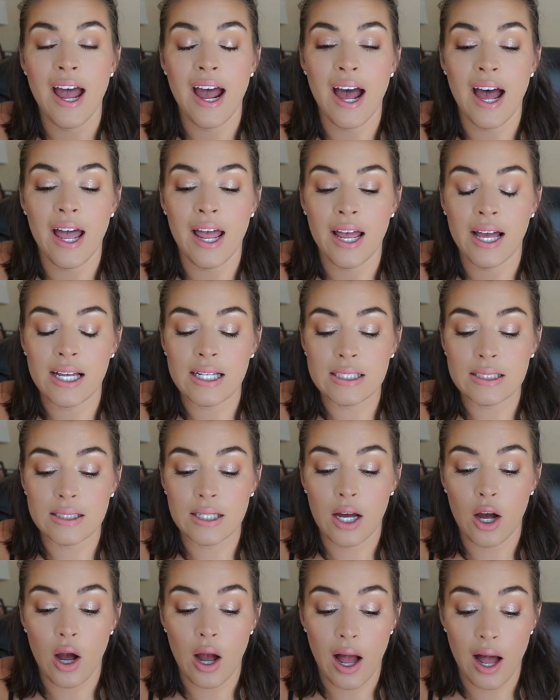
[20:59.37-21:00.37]

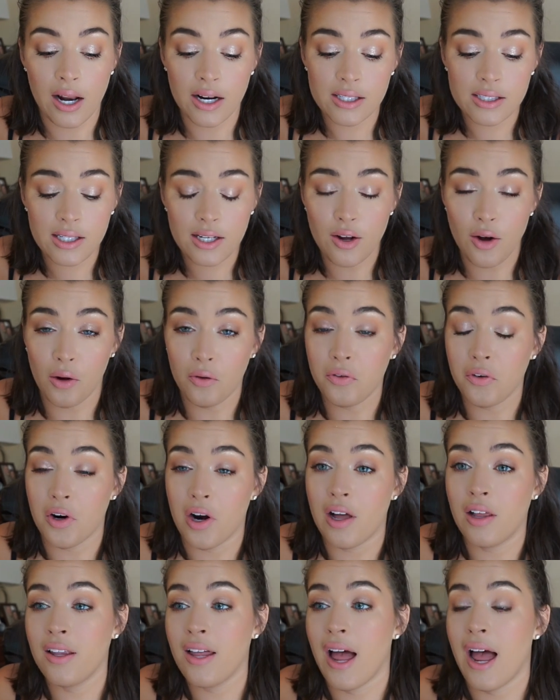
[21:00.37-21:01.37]
And honestly,
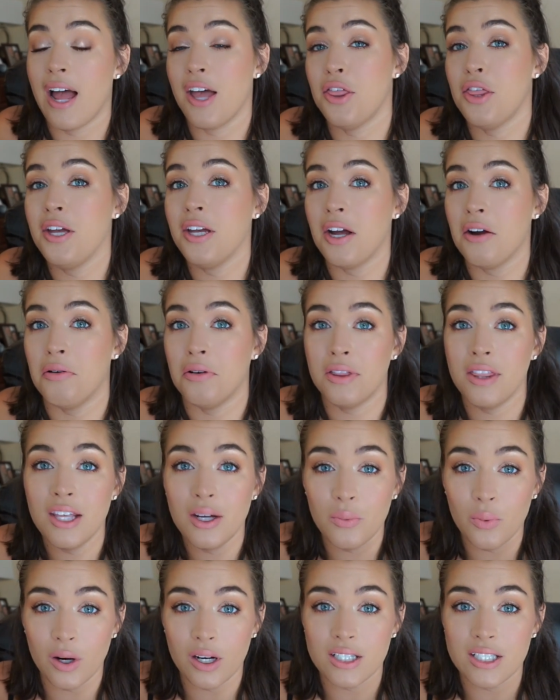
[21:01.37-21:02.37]
overall, I think
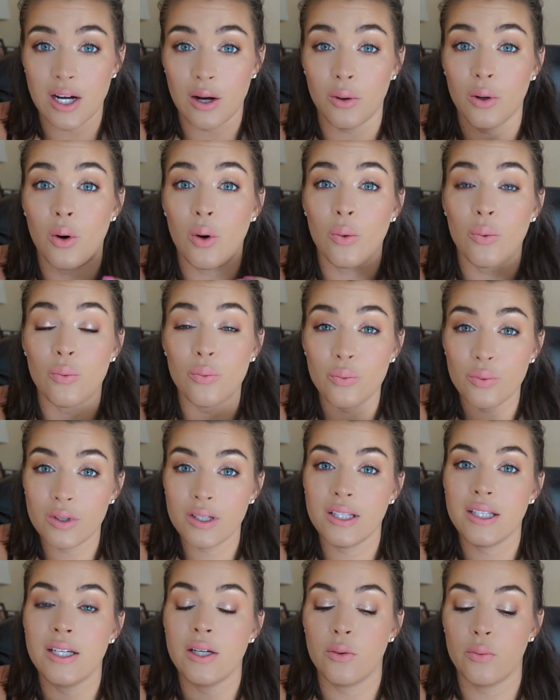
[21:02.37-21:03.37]
everything worked out
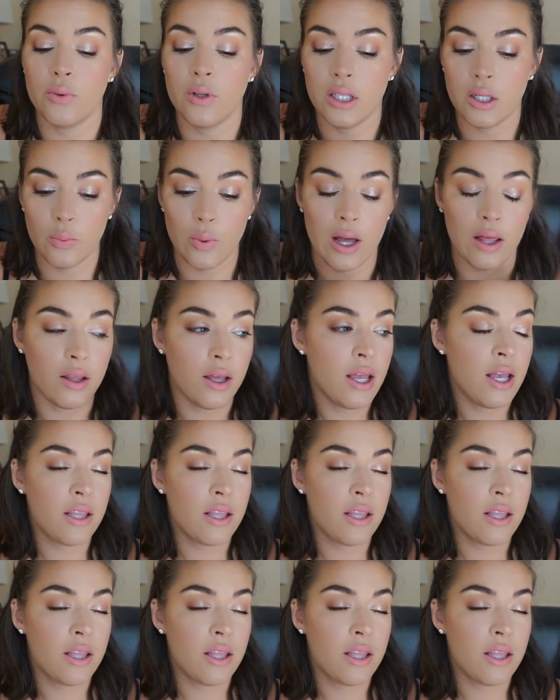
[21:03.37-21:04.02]
really, really well.